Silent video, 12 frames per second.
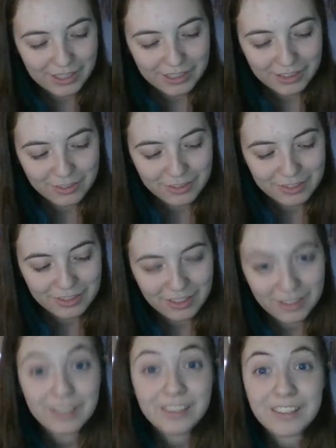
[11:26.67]
And I was just
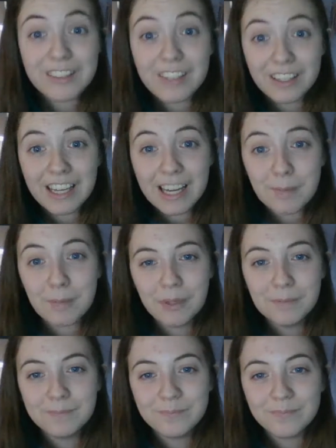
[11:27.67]
like, this is going to
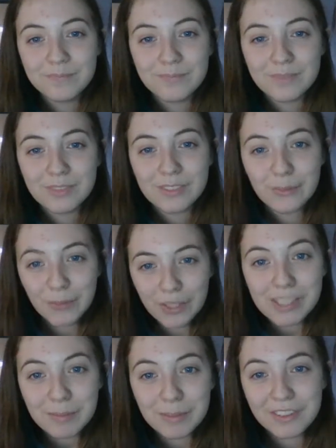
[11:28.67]
happen. One
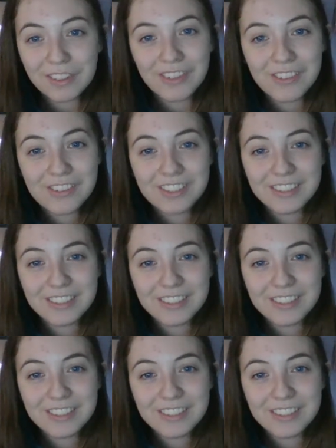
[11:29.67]
episode.